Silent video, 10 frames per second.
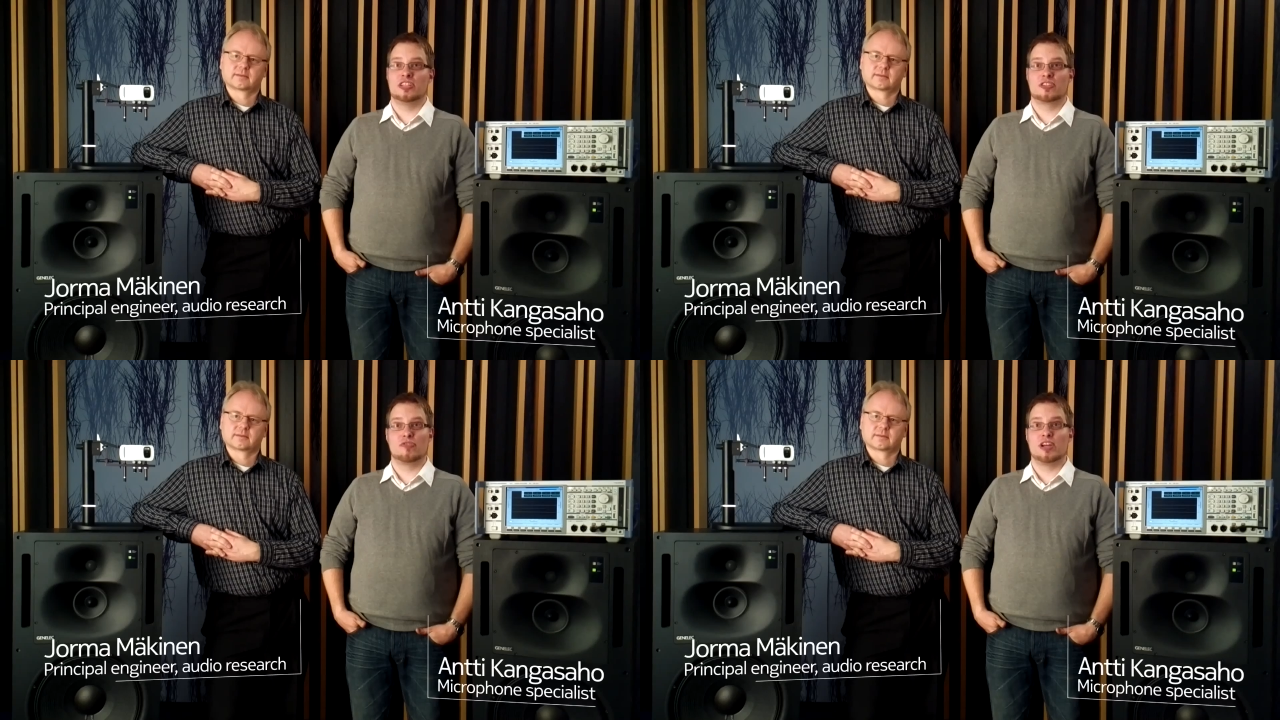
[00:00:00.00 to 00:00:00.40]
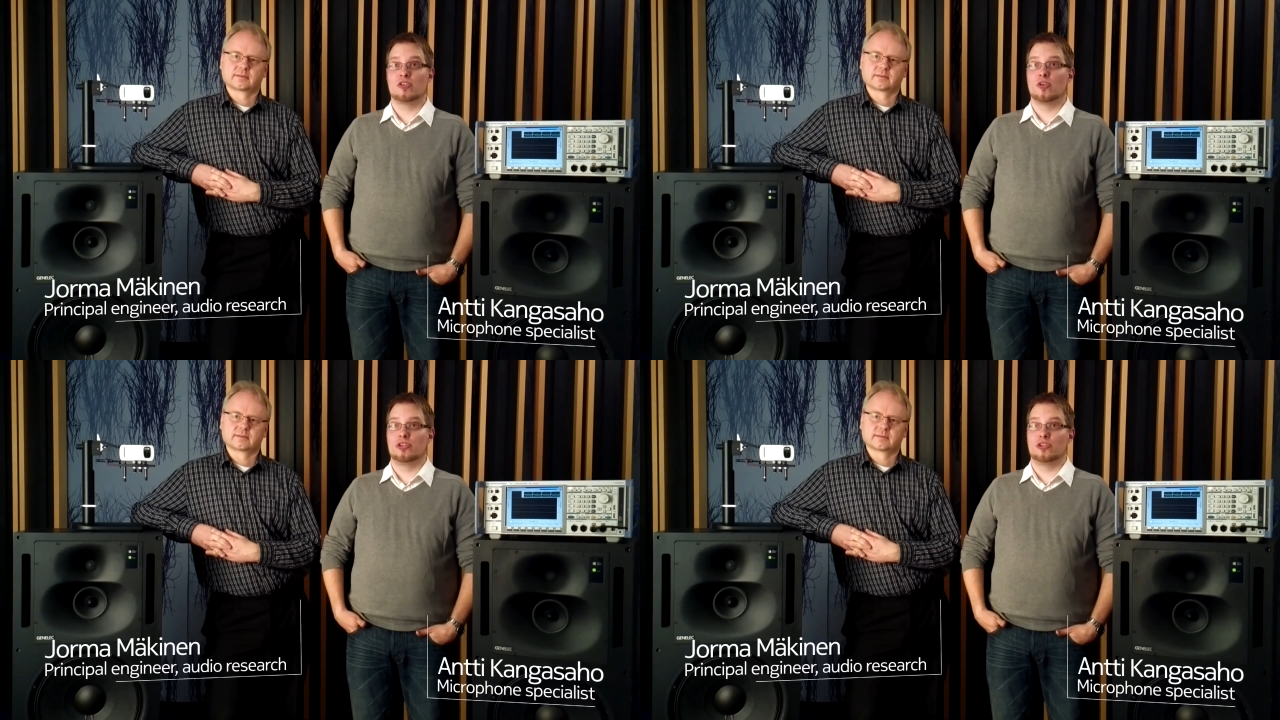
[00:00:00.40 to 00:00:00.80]
Speaker 1: needs great
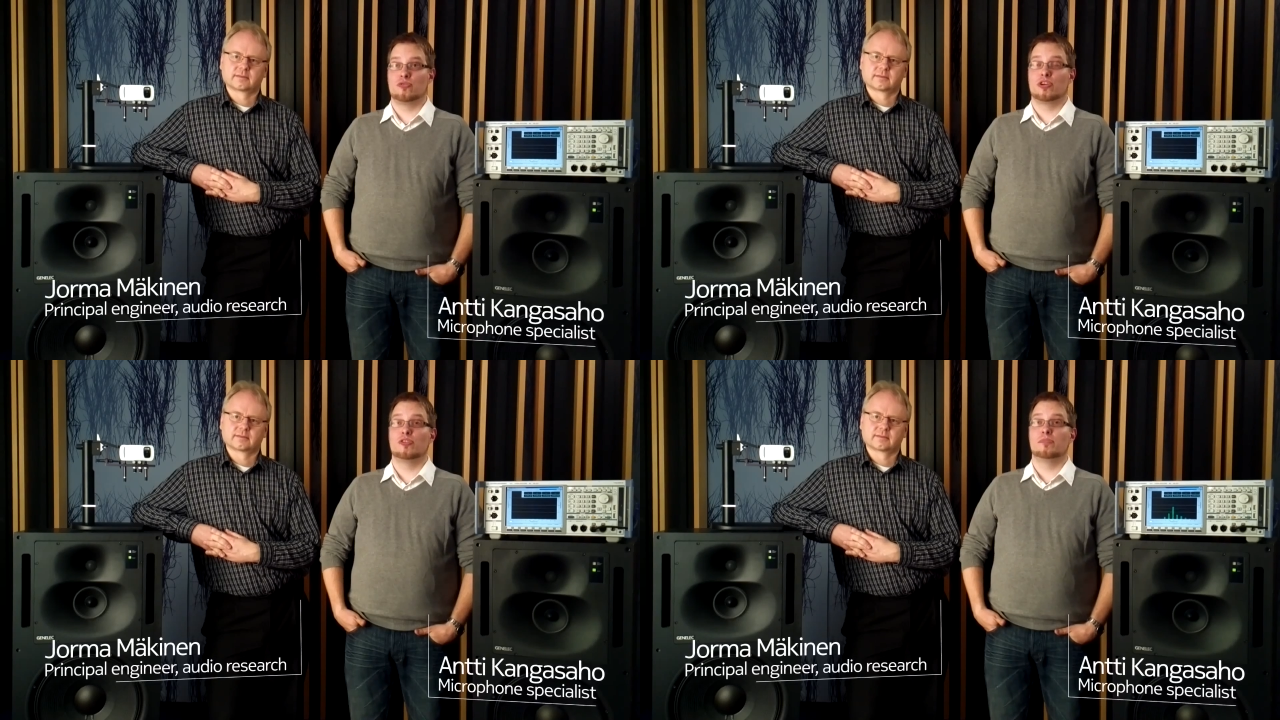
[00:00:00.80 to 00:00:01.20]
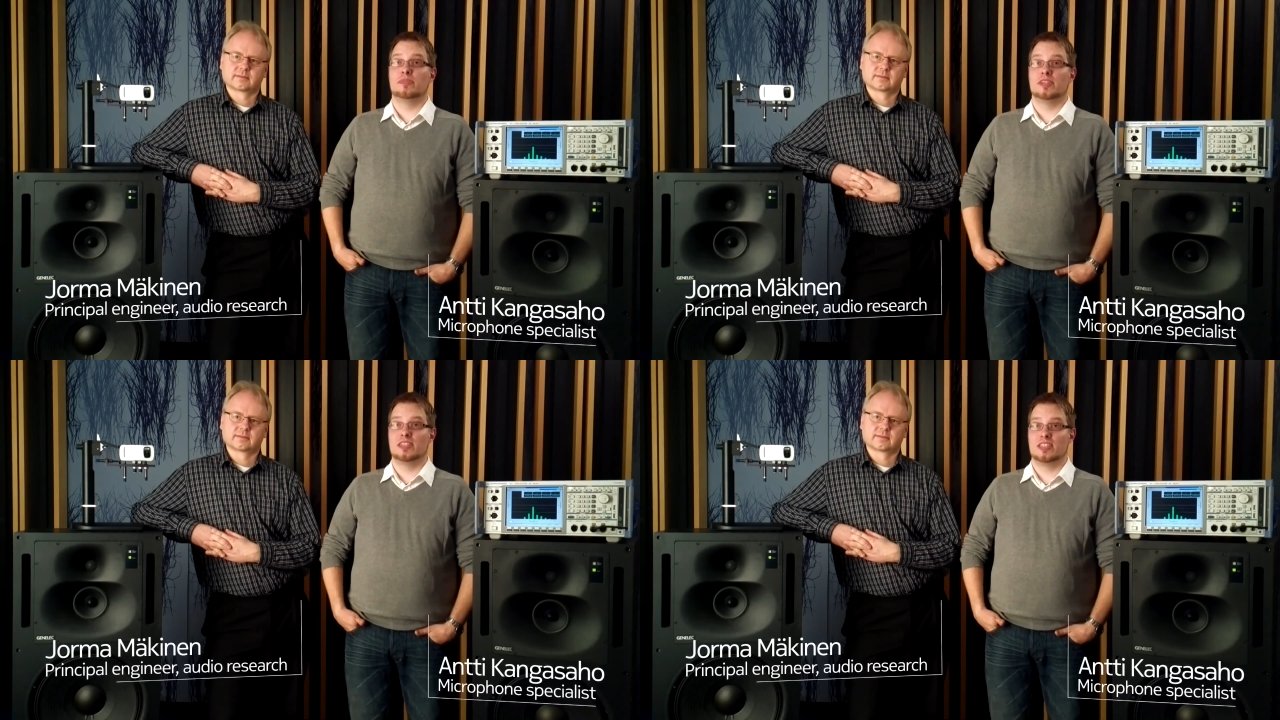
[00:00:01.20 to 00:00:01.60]
audio to
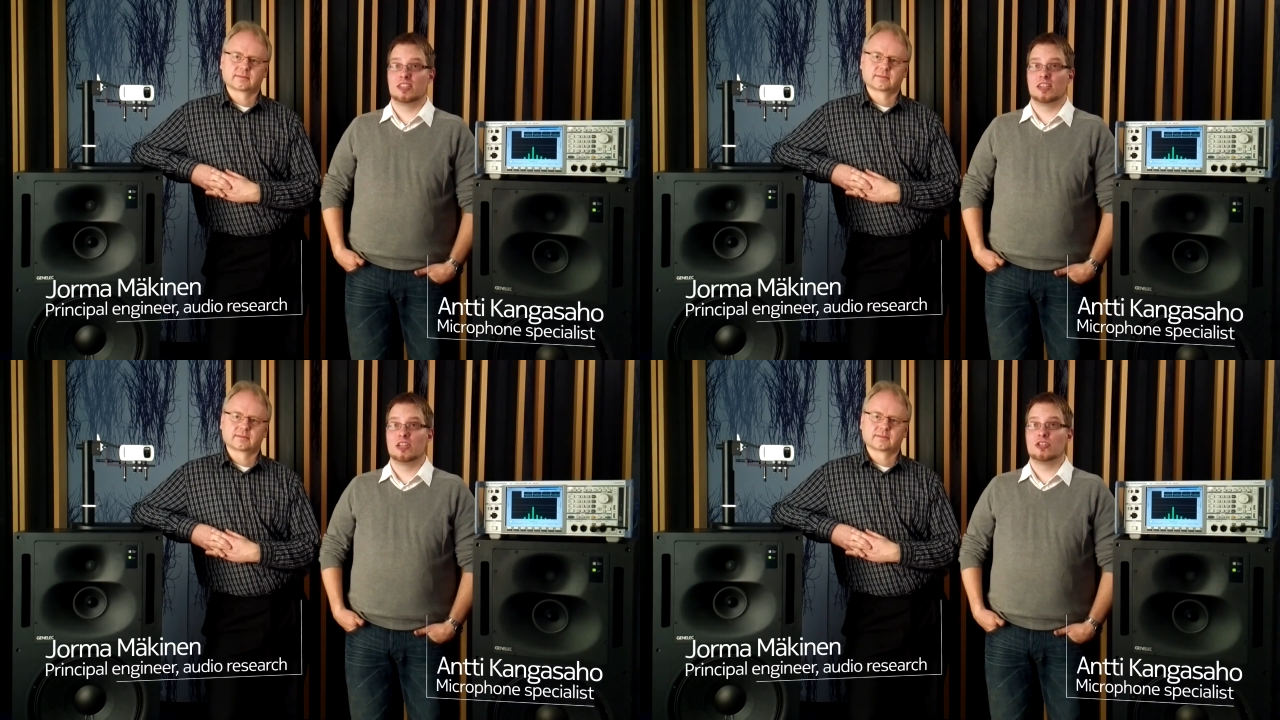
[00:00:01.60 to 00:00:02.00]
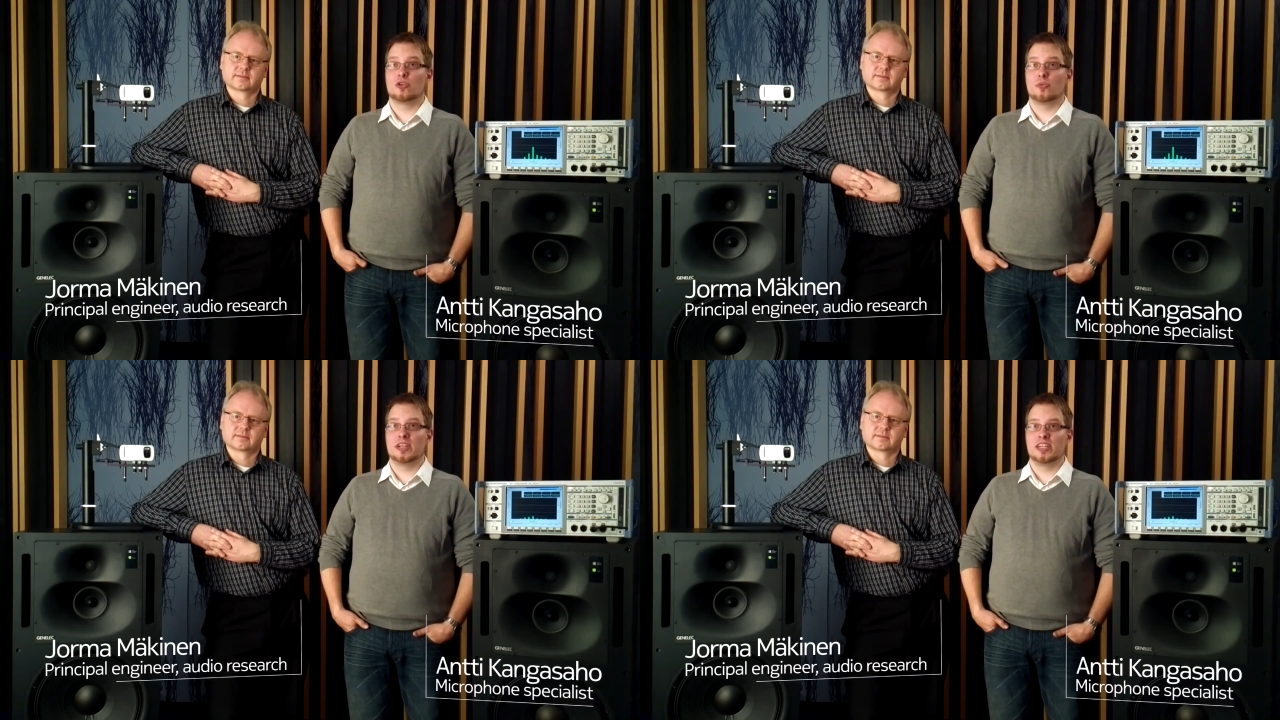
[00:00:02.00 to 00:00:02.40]
accompany it. So
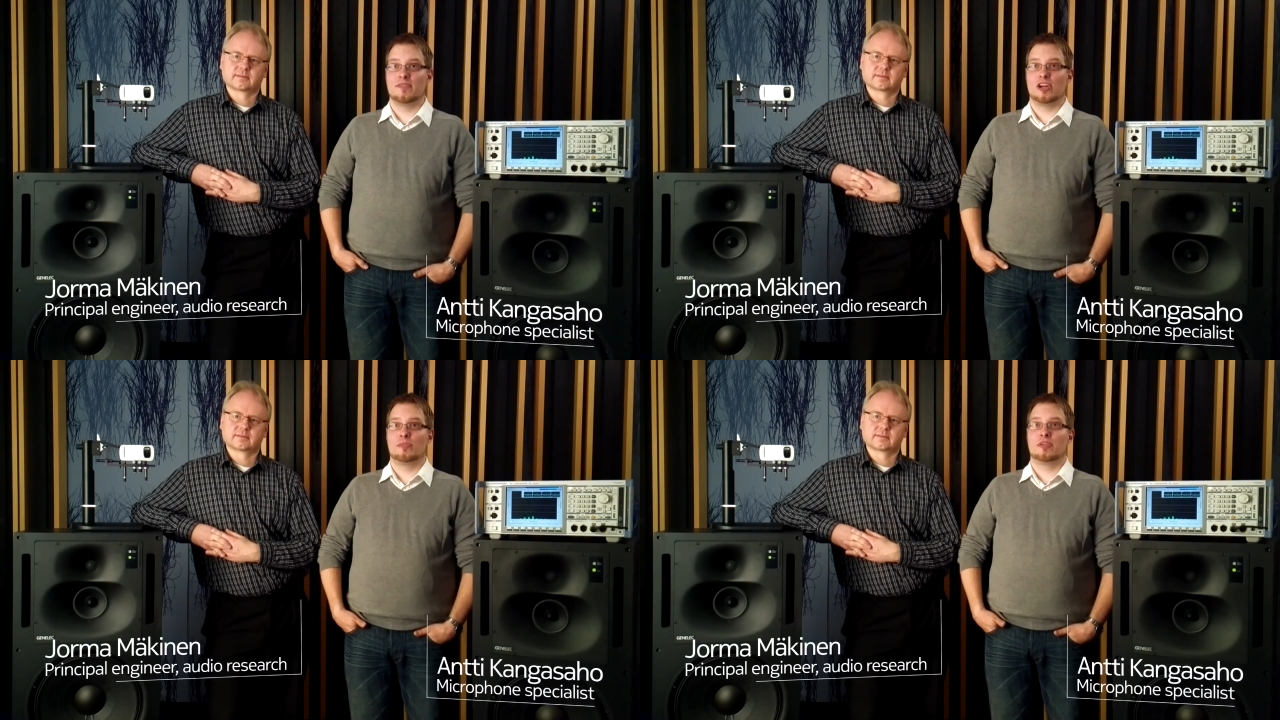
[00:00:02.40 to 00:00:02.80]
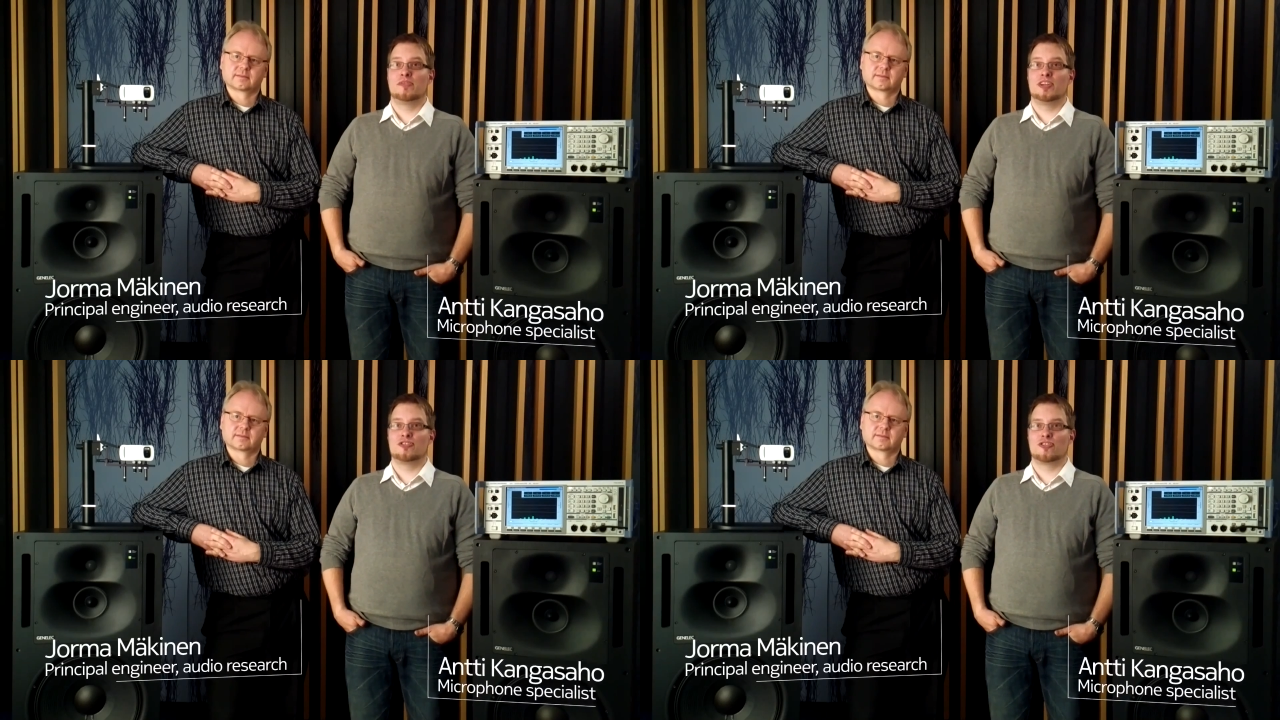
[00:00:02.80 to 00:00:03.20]
we developed a
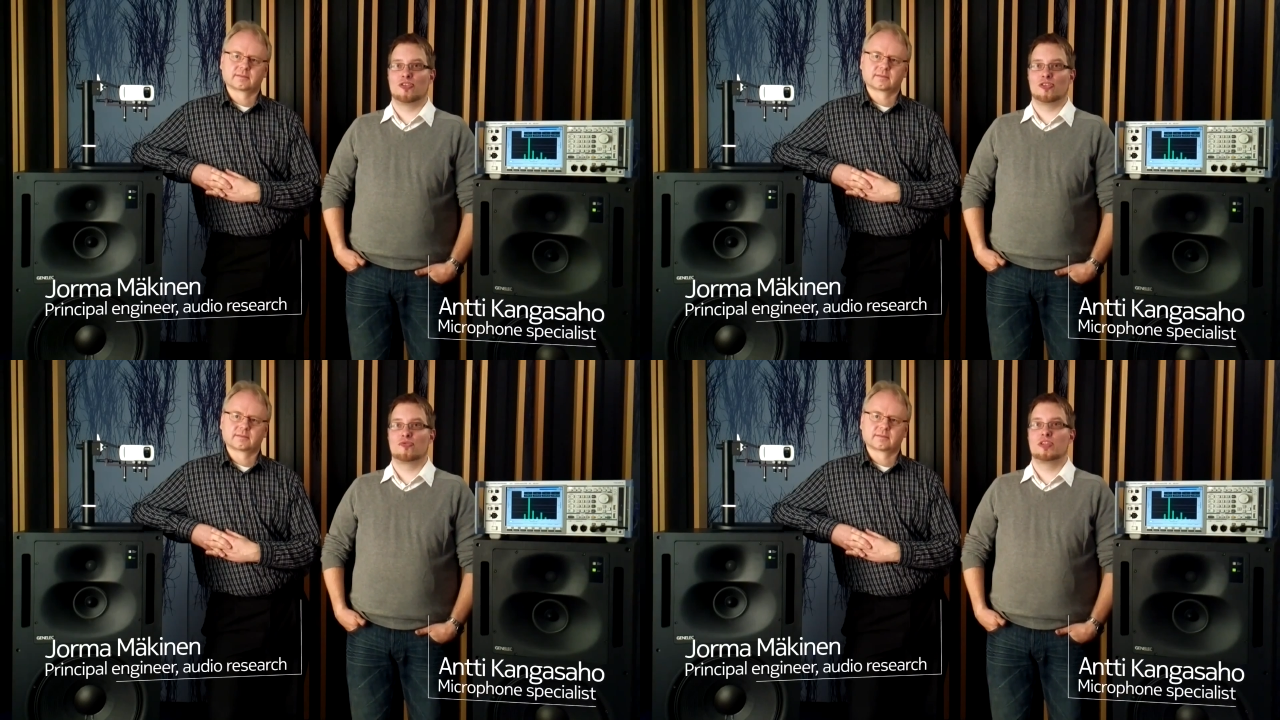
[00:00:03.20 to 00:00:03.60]
feature called